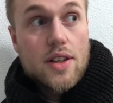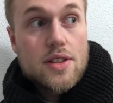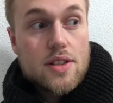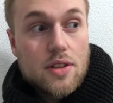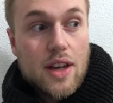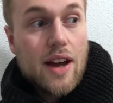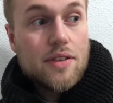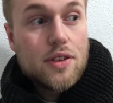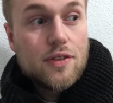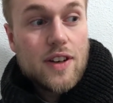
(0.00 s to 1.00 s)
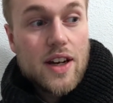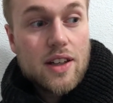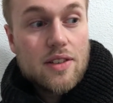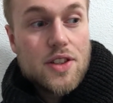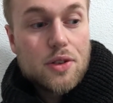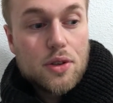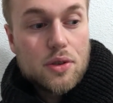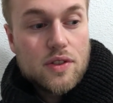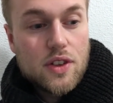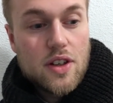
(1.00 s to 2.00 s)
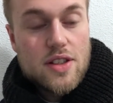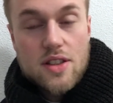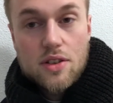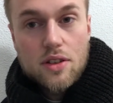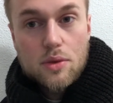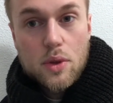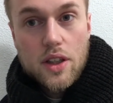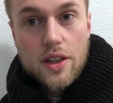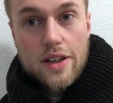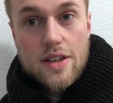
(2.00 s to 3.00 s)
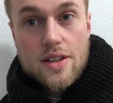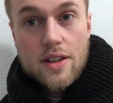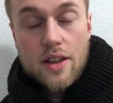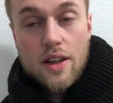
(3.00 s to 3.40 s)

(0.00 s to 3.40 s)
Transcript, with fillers: So you have to find your own voice and your own words.